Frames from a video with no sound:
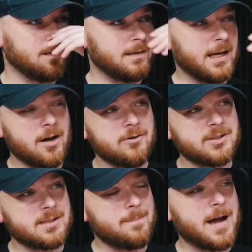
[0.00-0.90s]
their courage
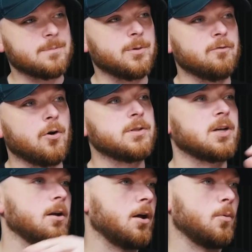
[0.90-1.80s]
isn't the best, but you've always
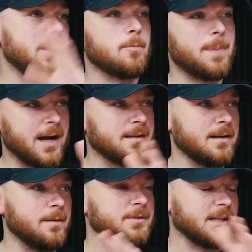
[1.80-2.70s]
got a lot of will backed
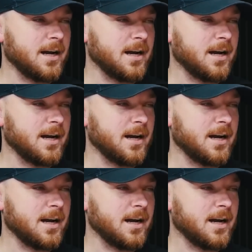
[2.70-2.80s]
up to